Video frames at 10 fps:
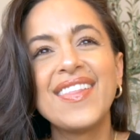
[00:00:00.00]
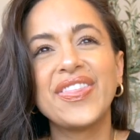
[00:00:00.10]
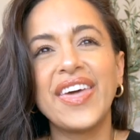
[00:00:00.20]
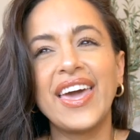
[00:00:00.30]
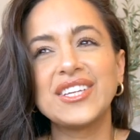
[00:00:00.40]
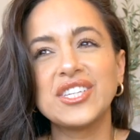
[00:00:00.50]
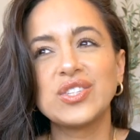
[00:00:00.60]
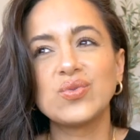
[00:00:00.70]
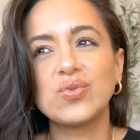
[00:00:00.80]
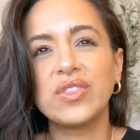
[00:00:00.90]
they
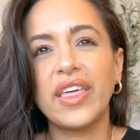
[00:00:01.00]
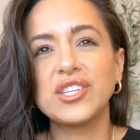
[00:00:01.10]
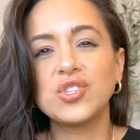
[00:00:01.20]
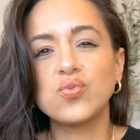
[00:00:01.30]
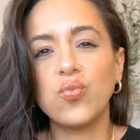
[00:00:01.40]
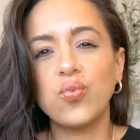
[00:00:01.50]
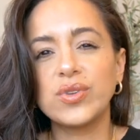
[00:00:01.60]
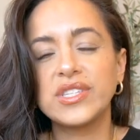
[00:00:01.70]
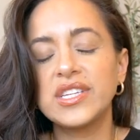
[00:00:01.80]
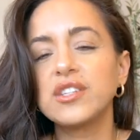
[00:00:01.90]
just they just
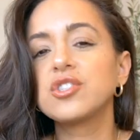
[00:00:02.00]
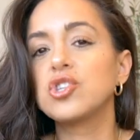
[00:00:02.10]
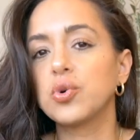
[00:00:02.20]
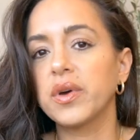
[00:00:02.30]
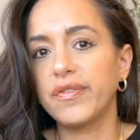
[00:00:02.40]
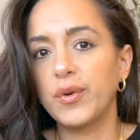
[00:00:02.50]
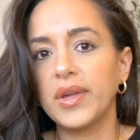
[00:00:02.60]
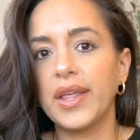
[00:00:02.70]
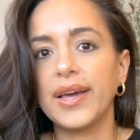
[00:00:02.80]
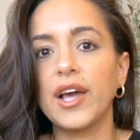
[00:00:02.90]
didn't do it for
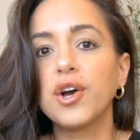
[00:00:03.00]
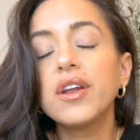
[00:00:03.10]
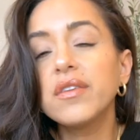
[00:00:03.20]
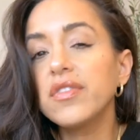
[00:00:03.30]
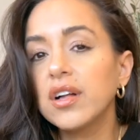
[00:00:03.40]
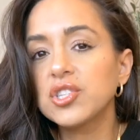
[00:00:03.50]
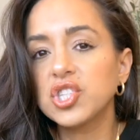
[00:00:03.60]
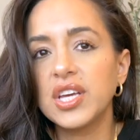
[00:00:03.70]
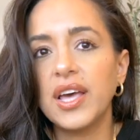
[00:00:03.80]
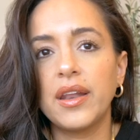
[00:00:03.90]
me. Like I could have
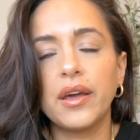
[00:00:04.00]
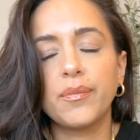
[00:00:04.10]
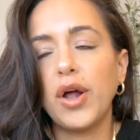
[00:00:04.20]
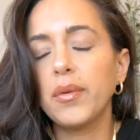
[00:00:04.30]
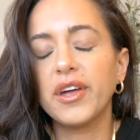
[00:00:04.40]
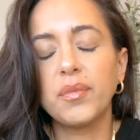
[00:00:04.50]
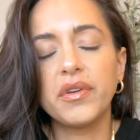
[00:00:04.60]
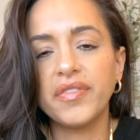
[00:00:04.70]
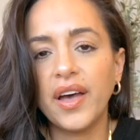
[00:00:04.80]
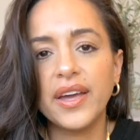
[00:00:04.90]
launched it and it probably could have
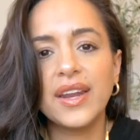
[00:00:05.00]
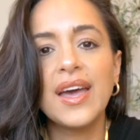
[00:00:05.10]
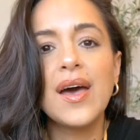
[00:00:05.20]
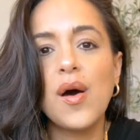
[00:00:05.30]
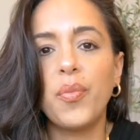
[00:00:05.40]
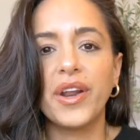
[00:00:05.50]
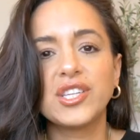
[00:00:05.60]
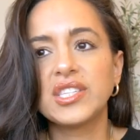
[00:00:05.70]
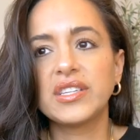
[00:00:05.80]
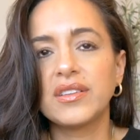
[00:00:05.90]
been fine, but it
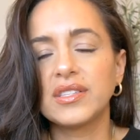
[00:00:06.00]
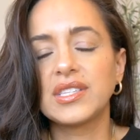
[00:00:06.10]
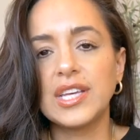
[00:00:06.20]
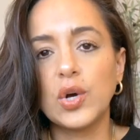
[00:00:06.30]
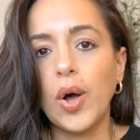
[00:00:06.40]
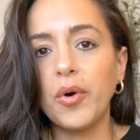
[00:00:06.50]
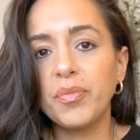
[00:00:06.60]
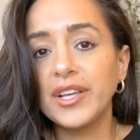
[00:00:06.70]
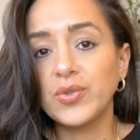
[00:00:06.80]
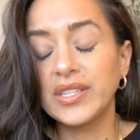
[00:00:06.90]
just didn't sit well with
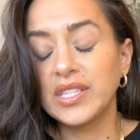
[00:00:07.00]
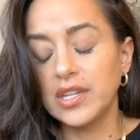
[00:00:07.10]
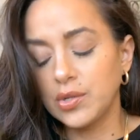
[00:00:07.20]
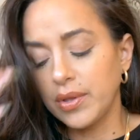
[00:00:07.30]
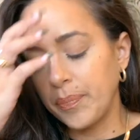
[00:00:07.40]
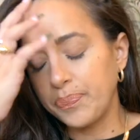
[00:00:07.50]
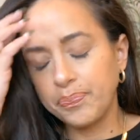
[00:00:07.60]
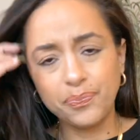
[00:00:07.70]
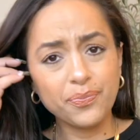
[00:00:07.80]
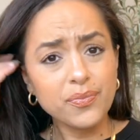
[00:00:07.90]
me, so I didn't do them.
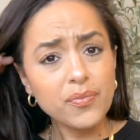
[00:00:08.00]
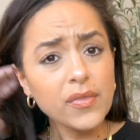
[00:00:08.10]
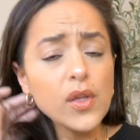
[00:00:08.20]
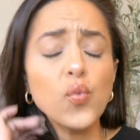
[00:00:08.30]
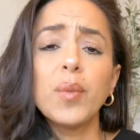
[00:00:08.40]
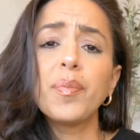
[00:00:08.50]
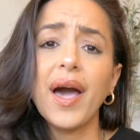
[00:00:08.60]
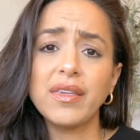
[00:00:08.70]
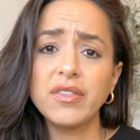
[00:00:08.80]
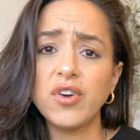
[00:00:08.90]
Went
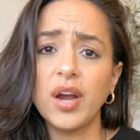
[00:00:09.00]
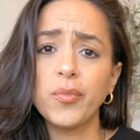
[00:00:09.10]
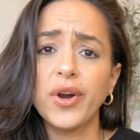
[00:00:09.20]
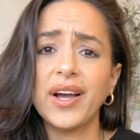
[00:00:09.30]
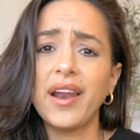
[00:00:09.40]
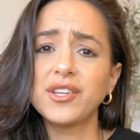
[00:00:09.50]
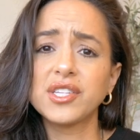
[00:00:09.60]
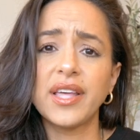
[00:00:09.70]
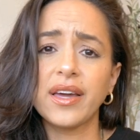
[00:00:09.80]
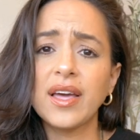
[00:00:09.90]
back to the drawing board. I kind of
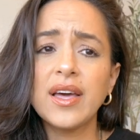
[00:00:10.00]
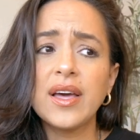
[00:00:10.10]
just like